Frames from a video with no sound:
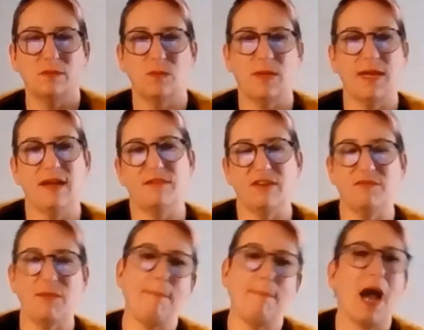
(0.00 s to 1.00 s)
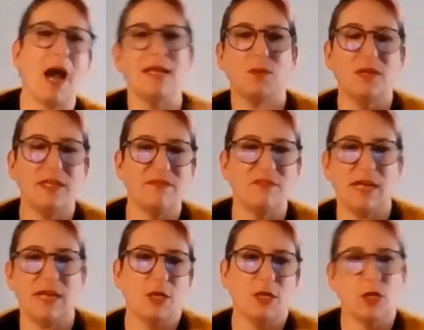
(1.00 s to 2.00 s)
whatever. If my body were
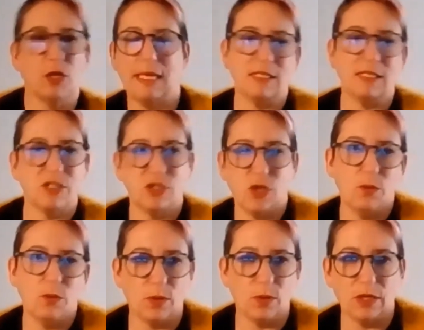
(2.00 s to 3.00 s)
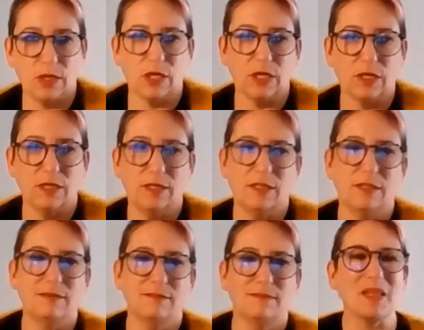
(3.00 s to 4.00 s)
different, I could be a snowboarder.
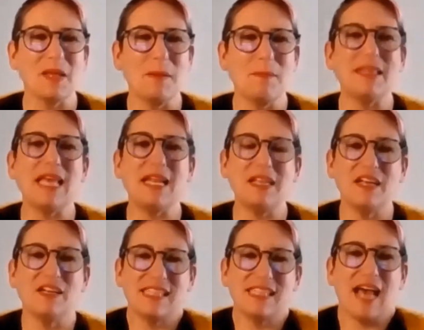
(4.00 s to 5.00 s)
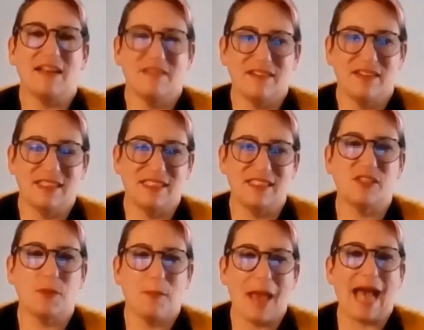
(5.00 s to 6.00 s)
But then there's that
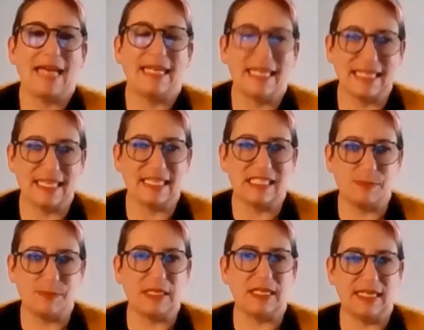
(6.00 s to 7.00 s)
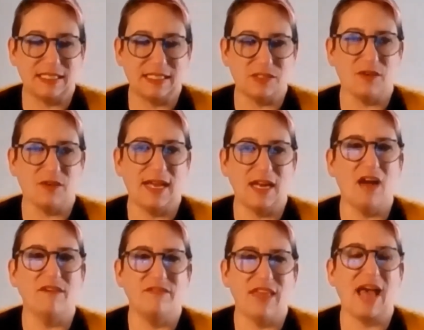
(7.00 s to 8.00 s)
somatic experience, right,
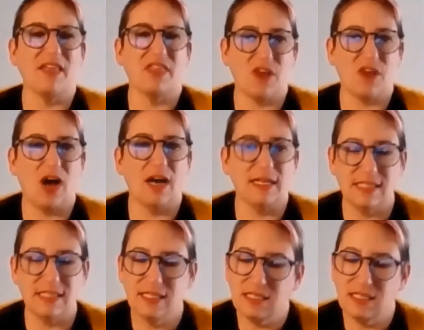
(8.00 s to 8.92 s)
of that thought.